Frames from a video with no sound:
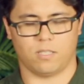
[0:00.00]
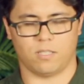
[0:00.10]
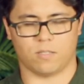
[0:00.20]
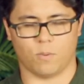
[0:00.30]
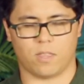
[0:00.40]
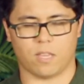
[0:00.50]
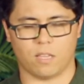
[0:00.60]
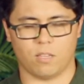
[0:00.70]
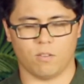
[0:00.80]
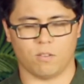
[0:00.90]
And so we
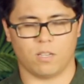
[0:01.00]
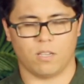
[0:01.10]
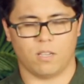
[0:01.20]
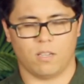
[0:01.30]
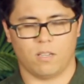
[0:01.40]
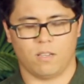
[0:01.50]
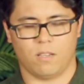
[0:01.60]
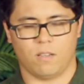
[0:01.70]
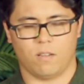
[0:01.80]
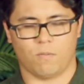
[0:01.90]
thank you
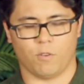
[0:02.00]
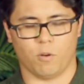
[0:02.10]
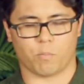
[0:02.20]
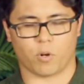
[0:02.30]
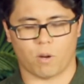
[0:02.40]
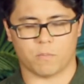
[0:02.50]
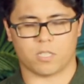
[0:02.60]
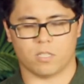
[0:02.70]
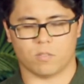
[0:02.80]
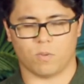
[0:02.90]
for your promises.